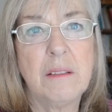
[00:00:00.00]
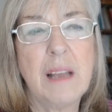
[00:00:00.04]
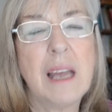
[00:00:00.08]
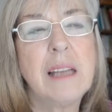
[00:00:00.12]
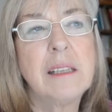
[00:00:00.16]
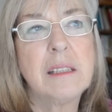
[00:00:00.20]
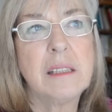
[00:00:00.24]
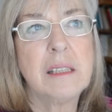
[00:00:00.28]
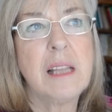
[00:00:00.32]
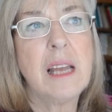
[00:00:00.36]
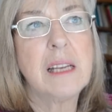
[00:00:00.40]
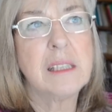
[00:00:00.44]

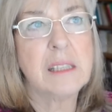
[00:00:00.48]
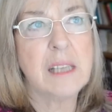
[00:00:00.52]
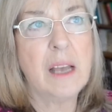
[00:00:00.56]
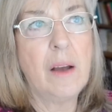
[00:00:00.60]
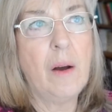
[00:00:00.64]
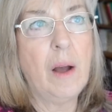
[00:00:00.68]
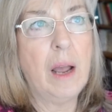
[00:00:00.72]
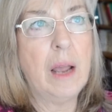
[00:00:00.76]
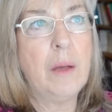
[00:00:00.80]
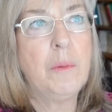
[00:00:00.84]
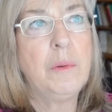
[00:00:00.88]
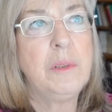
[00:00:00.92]
That's
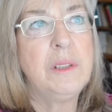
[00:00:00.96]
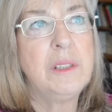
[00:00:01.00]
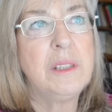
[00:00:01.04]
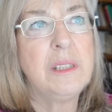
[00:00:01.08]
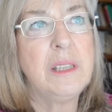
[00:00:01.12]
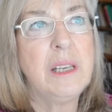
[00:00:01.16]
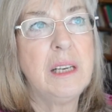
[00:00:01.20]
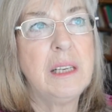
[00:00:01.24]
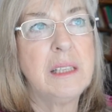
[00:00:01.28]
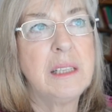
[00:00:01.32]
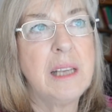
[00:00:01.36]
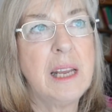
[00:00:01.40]
how I would
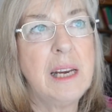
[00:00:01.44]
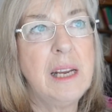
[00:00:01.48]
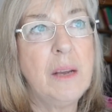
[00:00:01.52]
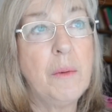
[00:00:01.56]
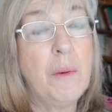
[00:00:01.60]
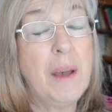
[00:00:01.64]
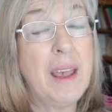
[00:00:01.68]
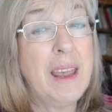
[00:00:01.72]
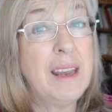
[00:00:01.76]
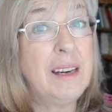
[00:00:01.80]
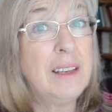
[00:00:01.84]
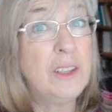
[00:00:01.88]
see it
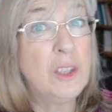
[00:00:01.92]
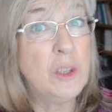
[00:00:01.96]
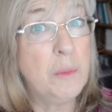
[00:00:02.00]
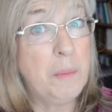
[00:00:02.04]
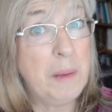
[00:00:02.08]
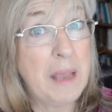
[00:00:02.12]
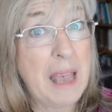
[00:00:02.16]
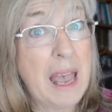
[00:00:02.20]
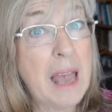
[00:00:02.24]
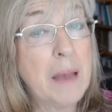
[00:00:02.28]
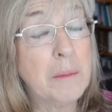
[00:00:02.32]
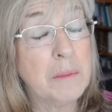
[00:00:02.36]
anyway. And to
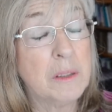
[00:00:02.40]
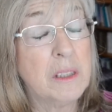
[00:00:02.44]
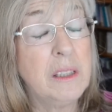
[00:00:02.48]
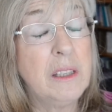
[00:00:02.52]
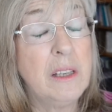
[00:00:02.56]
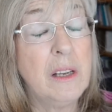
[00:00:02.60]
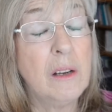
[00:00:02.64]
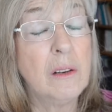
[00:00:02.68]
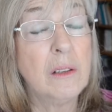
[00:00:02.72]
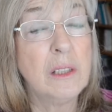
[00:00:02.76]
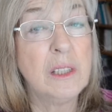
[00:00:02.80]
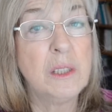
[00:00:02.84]
be
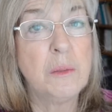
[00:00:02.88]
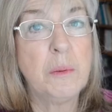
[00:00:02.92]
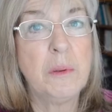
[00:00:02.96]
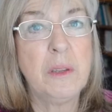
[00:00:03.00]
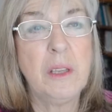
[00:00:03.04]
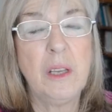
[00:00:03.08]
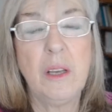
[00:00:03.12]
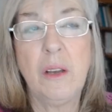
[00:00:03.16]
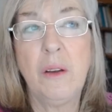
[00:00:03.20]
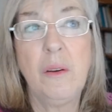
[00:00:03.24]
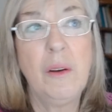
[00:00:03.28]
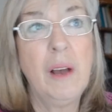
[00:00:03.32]
absolutely honest
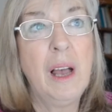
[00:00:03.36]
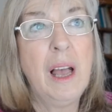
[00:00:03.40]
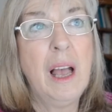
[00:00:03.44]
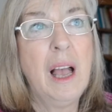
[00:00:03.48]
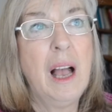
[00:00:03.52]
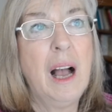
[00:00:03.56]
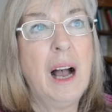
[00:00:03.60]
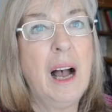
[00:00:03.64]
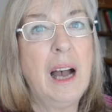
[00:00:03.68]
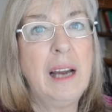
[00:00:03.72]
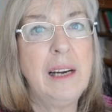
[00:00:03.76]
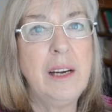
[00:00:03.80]
with you,
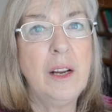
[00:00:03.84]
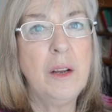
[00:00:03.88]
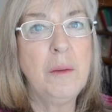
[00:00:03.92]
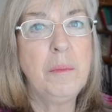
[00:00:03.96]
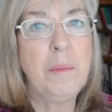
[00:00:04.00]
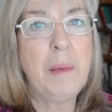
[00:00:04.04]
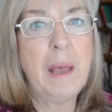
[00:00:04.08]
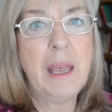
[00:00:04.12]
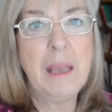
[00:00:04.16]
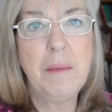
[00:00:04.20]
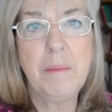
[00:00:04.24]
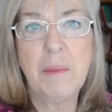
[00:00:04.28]
I
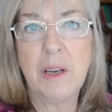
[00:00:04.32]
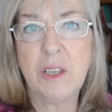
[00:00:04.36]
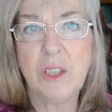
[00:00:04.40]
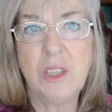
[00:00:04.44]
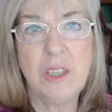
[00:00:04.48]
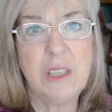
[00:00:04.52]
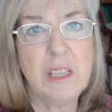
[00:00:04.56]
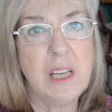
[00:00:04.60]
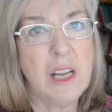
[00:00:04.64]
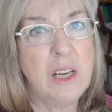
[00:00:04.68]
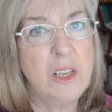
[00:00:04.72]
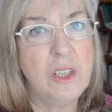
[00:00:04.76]
don't pay
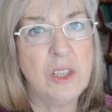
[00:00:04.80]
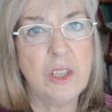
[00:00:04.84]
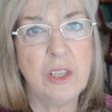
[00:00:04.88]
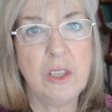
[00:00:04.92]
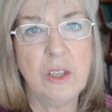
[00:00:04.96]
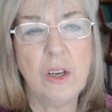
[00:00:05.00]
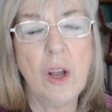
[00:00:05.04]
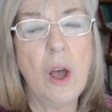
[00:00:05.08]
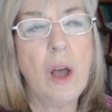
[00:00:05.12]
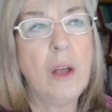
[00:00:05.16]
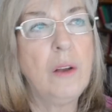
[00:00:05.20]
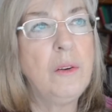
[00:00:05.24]
much
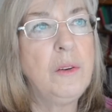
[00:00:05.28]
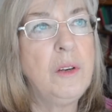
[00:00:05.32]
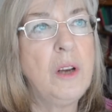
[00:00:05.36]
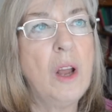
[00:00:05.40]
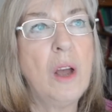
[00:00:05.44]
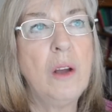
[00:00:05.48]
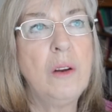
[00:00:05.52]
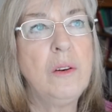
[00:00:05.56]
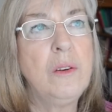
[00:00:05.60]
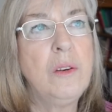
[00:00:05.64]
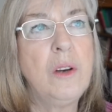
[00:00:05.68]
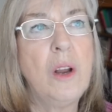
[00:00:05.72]
attention,
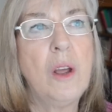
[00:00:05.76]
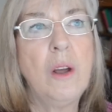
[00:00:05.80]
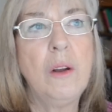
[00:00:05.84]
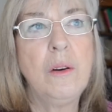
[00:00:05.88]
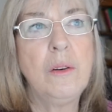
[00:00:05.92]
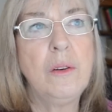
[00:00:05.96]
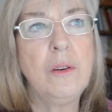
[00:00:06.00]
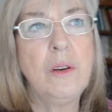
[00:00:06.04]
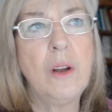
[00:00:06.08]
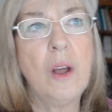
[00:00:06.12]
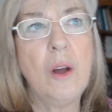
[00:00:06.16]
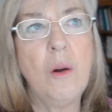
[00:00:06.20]

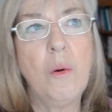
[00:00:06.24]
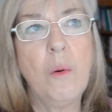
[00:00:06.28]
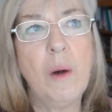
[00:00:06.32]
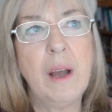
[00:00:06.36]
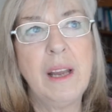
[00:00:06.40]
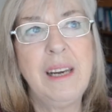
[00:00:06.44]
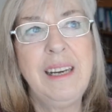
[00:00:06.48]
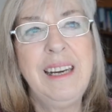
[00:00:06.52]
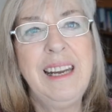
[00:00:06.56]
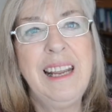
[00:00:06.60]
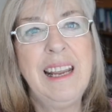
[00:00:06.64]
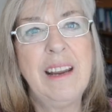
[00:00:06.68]

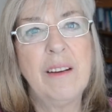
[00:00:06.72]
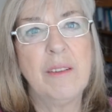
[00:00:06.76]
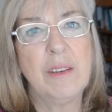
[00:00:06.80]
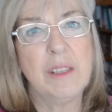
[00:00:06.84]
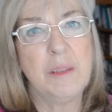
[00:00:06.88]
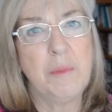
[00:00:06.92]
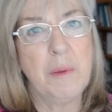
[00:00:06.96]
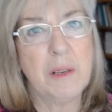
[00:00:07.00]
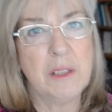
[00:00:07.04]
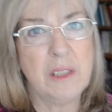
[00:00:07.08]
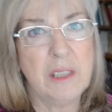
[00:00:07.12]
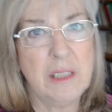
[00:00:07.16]
nowhere near
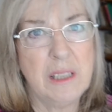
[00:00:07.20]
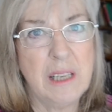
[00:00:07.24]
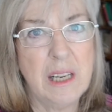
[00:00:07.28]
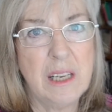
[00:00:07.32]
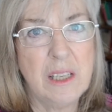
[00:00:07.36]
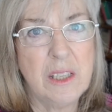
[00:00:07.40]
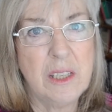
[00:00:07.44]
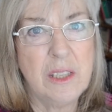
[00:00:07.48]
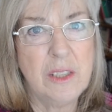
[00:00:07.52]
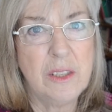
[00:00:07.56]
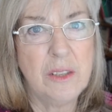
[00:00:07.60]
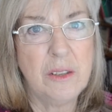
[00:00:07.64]
as much
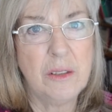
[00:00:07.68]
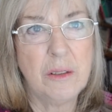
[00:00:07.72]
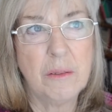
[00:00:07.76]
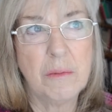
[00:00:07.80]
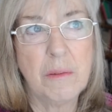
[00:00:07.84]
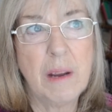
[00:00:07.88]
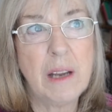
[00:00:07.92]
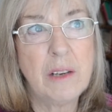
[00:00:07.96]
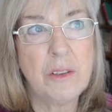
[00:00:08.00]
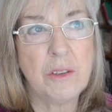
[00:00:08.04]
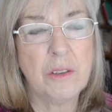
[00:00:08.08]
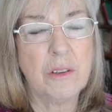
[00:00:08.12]
attention to the
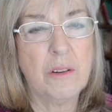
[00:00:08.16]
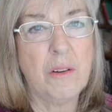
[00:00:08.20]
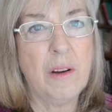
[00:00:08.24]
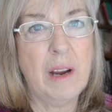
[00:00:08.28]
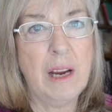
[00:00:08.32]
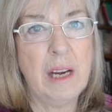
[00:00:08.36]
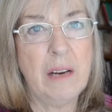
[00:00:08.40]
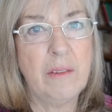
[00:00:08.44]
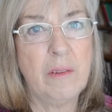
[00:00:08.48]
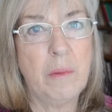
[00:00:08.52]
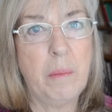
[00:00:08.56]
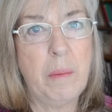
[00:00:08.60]

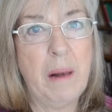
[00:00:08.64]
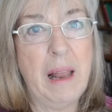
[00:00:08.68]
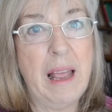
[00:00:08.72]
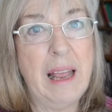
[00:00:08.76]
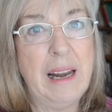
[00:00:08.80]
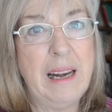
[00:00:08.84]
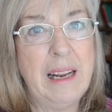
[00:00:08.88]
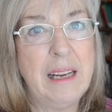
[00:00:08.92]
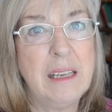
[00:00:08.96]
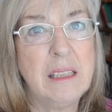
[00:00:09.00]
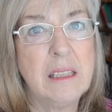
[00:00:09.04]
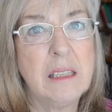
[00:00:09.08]
retrograde of a
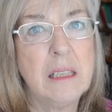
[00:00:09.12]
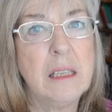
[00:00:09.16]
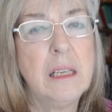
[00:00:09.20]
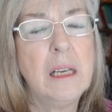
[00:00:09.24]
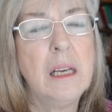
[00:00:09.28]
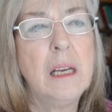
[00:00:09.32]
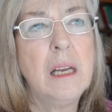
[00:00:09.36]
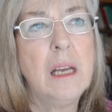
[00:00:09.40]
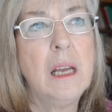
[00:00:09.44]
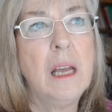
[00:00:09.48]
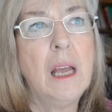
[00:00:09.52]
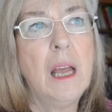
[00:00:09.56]
planet
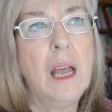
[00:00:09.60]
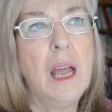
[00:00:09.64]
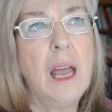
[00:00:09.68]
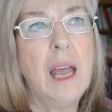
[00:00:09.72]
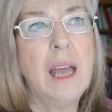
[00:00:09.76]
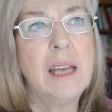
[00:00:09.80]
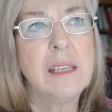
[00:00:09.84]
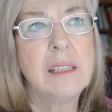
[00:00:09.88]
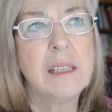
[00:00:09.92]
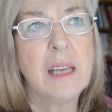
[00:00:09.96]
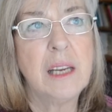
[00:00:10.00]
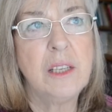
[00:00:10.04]

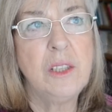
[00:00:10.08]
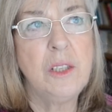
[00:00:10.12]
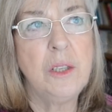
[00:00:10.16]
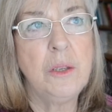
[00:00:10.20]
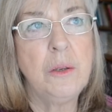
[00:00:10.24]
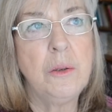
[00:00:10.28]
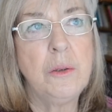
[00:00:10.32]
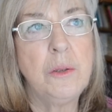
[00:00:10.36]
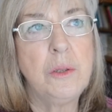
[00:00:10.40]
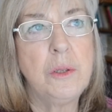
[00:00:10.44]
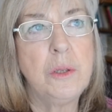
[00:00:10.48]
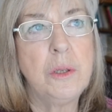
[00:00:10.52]
as I
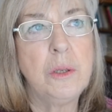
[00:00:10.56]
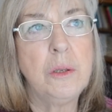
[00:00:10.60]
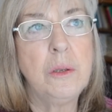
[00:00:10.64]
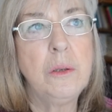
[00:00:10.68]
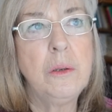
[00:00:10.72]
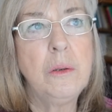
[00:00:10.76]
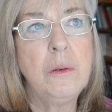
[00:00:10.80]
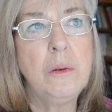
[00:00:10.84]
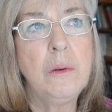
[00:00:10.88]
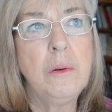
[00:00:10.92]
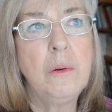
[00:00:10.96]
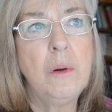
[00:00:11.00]
do
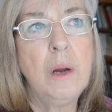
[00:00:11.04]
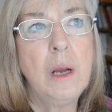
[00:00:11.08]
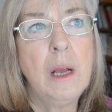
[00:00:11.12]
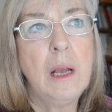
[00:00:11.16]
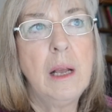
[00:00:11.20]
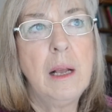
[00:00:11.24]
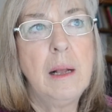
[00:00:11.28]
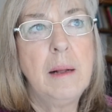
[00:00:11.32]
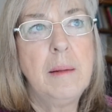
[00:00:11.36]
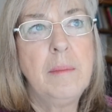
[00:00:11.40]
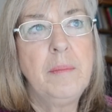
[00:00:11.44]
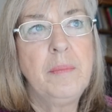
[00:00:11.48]
to
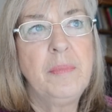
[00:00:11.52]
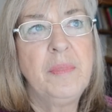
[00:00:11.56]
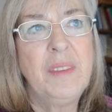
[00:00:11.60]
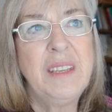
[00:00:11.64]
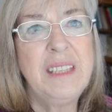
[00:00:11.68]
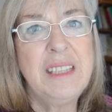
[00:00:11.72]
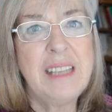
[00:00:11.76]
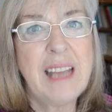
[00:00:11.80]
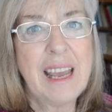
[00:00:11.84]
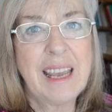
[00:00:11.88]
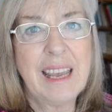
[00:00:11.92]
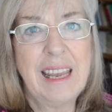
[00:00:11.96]

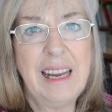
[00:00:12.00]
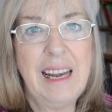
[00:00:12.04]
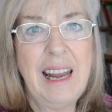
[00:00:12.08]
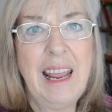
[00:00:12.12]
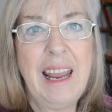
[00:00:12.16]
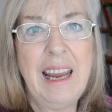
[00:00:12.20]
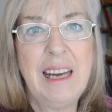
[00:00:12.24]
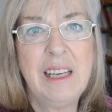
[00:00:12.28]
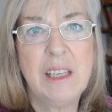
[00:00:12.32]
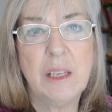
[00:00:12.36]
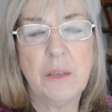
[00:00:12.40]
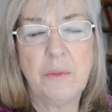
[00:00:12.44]
the
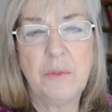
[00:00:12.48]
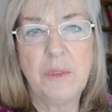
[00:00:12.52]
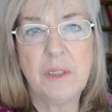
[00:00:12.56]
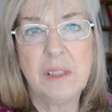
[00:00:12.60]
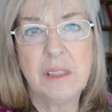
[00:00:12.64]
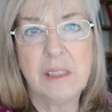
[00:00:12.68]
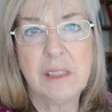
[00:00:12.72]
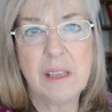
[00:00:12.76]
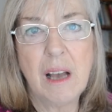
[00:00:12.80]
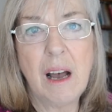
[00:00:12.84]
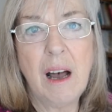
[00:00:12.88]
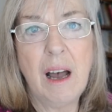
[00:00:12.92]
decanate of the
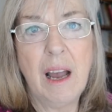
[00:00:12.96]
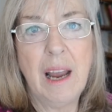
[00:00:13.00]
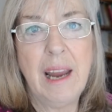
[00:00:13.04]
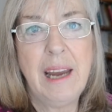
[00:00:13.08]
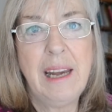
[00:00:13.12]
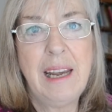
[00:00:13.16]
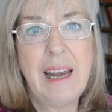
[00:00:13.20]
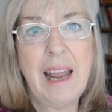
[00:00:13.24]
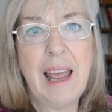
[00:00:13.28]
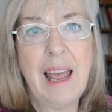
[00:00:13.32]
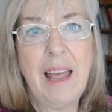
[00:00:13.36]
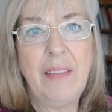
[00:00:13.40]

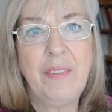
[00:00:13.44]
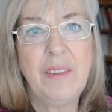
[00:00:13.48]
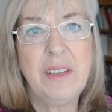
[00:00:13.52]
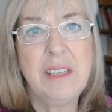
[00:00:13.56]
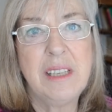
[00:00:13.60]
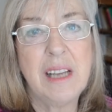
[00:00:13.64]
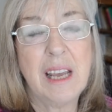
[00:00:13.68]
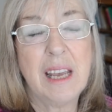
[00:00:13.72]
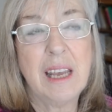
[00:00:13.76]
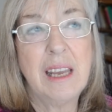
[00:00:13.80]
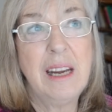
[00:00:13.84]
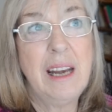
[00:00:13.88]
sign and the
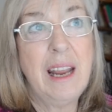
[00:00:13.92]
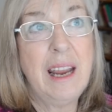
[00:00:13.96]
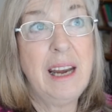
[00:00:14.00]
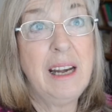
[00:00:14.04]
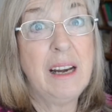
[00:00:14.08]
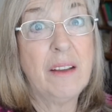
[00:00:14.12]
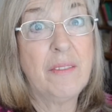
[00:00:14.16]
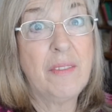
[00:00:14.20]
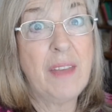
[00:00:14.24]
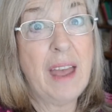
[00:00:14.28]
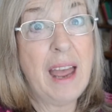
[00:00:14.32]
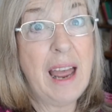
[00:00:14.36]

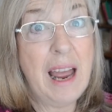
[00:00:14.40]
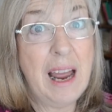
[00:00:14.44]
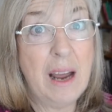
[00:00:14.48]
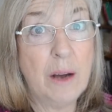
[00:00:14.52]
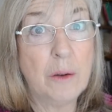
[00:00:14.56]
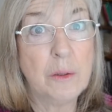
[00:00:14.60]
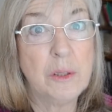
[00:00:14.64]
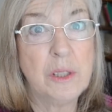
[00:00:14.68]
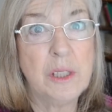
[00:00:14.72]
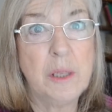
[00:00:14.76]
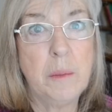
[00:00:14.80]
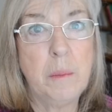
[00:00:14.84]
decanate of the
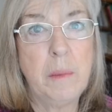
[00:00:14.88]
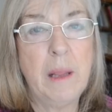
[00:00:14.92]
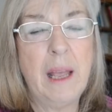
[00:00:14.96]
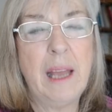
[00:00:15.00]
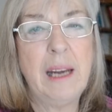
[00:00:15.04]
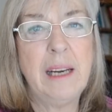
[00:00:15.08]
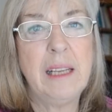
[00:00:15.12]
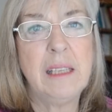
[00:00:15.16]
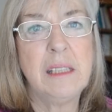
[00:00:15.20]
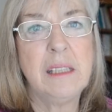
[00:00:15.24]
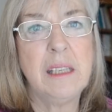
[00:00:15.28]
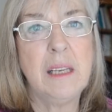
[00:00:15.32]
house the
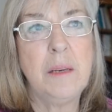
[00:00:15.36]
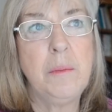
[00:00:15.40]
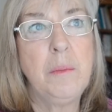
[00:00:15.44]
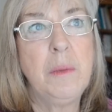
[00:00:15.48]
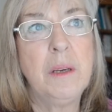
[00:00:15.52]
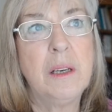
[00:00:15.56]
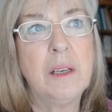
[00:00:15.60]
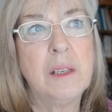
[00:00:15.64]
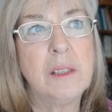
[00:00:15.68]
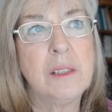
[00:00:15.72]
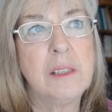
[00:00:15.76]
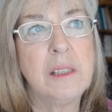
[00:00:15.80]
planet's in,
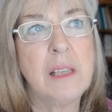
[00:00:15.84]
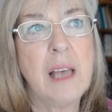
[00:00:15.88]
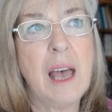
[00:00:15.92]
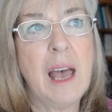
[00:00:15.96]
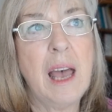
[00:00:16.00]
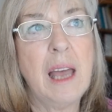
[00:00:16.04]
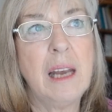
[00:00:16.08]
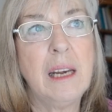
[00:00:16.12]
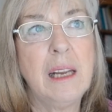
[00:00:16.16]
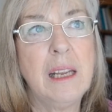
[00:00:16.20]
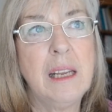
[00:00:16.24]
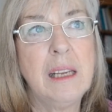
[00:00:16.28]
because
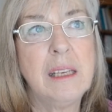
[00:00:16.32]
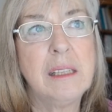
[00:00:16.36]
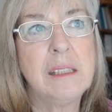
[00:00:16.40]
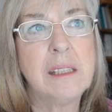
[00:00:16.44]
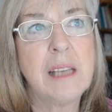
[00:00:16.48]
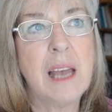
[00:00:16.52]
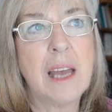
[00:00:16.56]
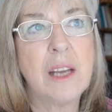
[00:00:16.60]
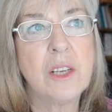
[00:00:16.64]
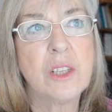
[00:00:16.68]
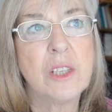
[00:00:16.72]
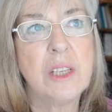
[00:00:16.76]
that is
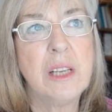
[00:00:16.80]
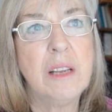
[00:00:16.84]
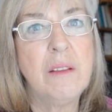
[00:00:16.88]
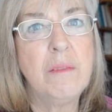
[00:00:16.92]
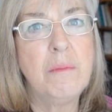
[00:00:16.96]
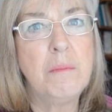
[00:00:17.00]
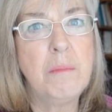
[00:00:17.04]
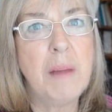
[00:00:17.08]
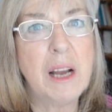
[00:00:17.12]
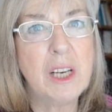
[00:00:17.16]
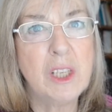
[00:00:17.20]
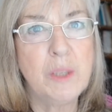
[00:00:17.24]
actually
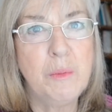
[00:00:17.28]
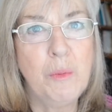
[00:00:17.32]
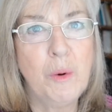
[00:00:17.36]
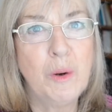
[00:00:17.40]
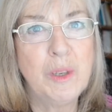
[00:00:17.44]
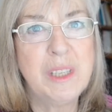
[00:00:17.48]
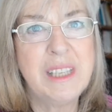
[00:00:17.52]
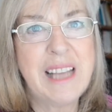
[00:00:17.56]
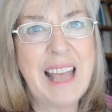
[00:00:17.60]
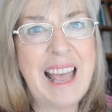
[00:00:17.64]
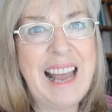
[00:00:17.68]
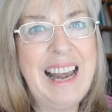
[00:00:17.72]
much
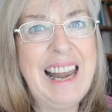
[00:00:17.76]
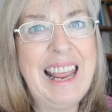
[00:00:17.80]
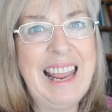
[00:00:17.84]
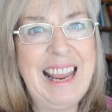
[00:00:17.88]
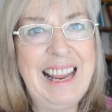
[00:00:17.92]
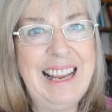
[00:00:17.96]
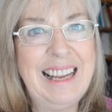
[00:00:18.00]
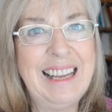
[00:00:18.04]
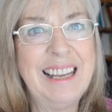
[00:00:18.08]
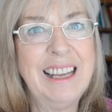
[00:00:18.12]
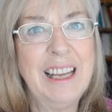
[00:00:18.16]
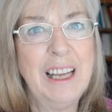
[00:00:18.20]
more
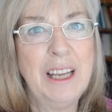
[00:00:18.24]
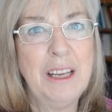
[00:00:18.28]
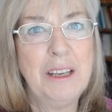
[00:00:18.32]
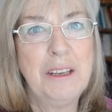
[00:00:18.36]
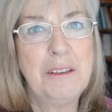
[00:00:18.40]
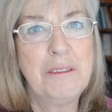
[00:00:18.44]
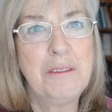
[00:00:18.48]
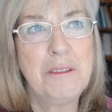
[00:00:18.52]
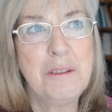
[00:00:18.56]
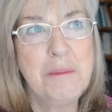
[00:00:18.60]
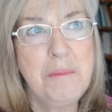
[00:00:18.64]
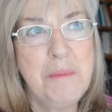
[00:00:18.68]
telling
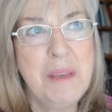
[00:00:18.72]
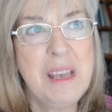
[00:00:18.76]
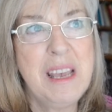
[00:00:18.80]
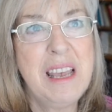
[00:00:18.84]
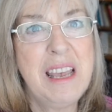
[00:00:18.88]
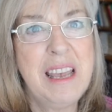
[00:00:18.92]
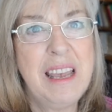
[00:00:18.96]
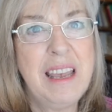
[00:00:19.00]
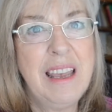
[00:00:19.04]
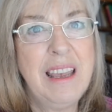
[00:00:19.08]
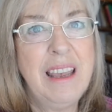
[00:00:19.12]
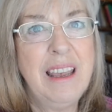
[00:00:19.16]
for
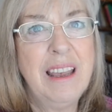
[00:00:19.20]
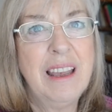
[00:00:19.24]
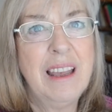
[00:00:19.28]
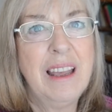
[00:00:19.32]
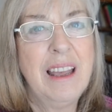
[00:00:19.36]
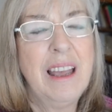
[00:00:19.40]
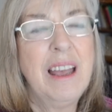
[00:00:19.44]
me